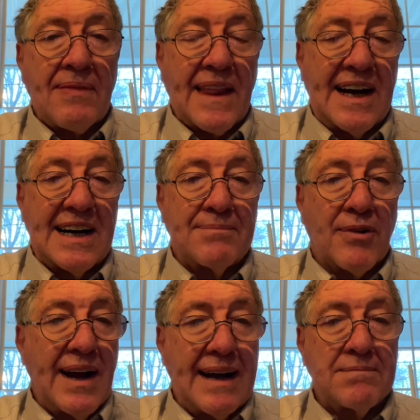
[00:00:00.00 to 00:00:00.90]
Uh,
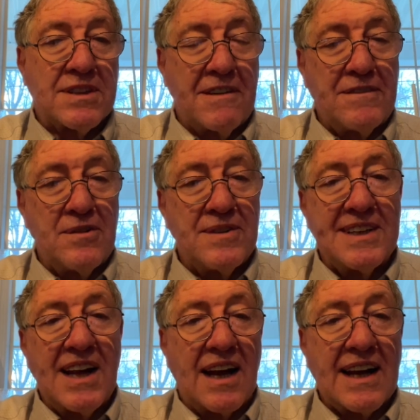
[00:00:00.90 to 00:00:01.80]
perhaps if you
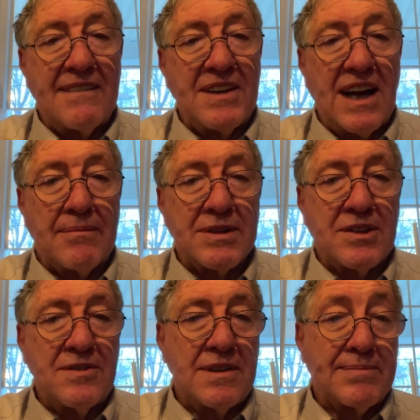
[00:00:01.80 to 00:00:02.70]
did not have the
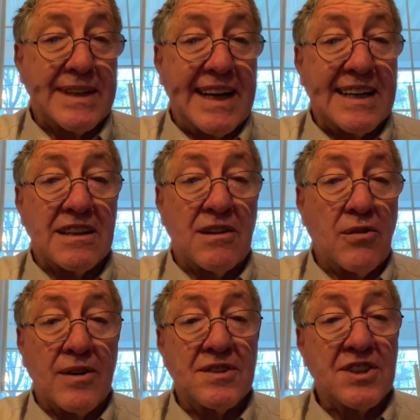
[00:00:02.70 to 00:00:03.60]
opportunity to partake of the
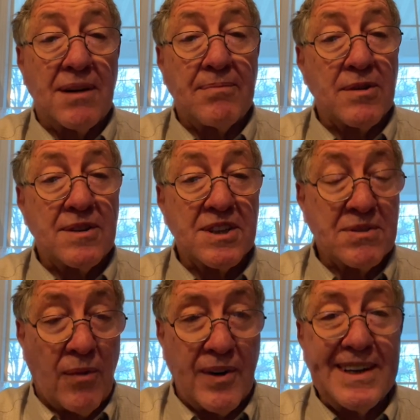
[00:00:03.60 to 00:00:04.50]
Lord's Supper this
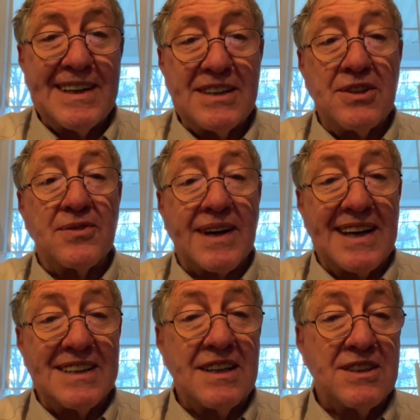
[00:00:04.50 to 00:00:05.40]
morning, you
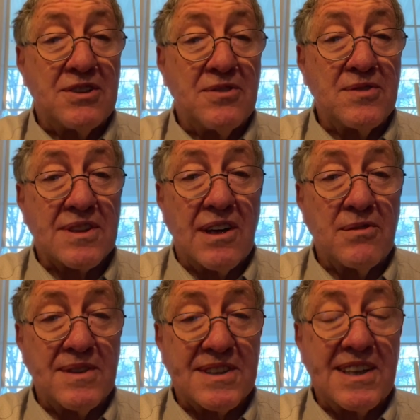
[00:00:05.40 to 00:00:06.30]
can do so
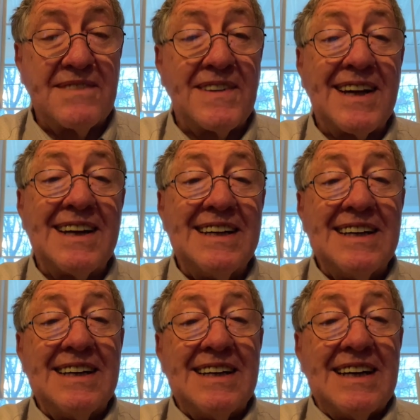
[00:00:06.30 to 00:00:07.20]
this evening
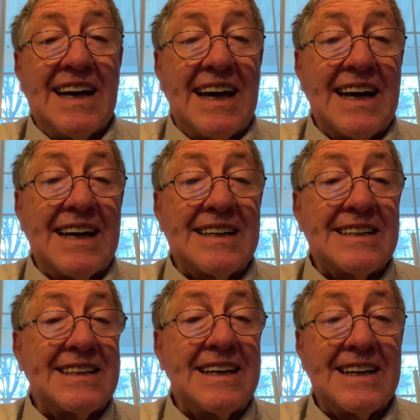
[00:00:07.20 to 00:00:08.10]

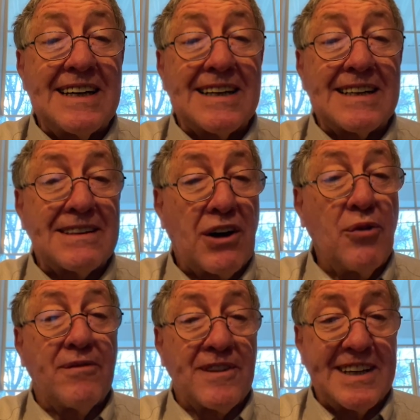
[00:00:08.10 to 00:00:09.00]
and uh,
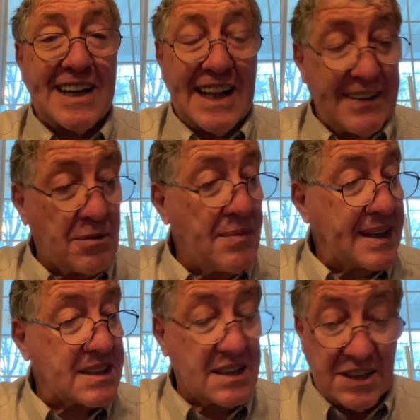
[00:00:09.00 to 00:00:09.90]
hopefully I'll have a
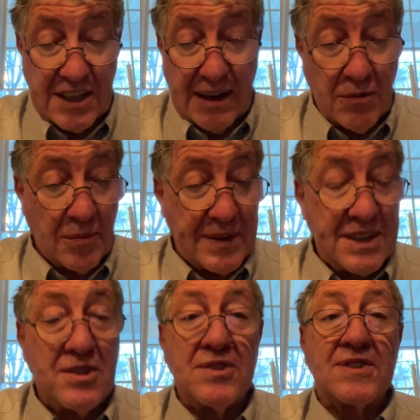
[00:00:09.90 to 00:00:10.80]
message that will be
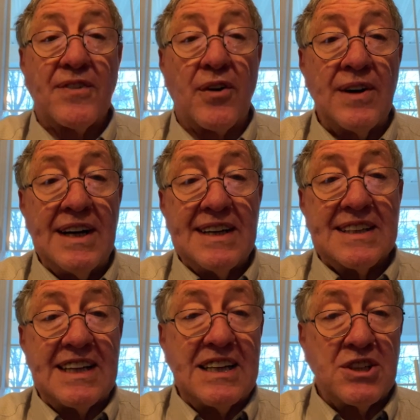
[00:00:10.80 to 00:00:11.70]
useful
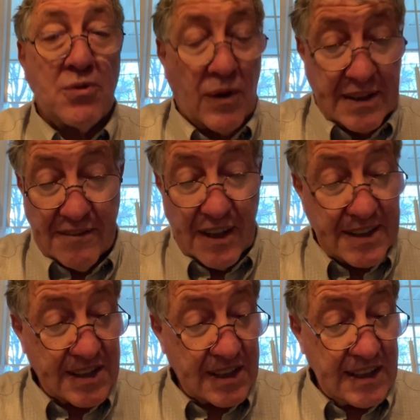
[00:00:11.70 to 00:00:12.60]
to each one of
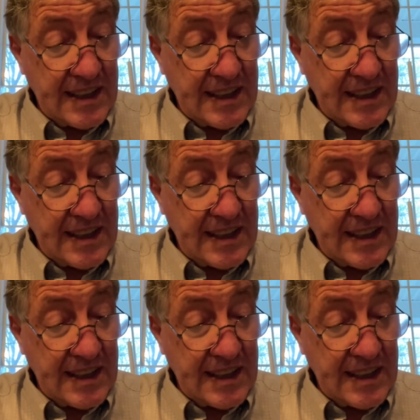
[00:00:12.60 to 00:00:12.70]
us.